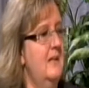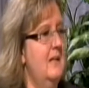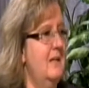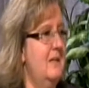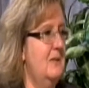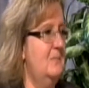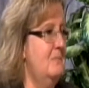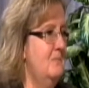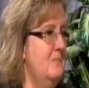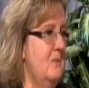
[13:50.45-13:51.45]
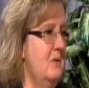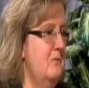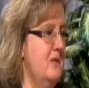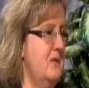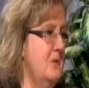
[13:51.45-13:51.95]
The
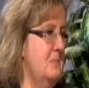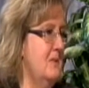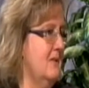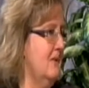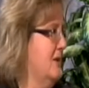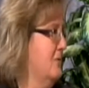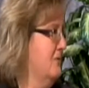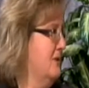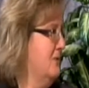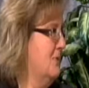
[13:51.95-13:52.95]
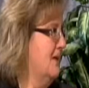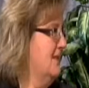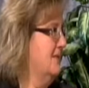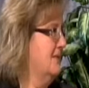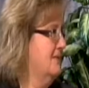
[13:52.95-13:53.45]
friendships, they're fun to
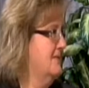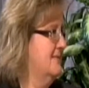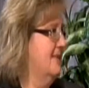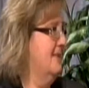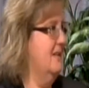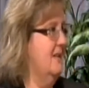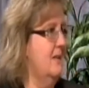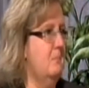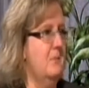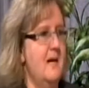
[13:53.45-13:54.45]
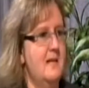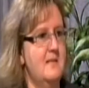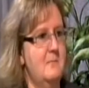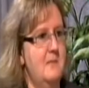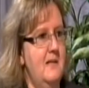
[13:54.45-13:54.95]
watch, and the
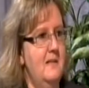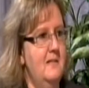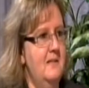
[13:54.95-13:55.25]
blossoming.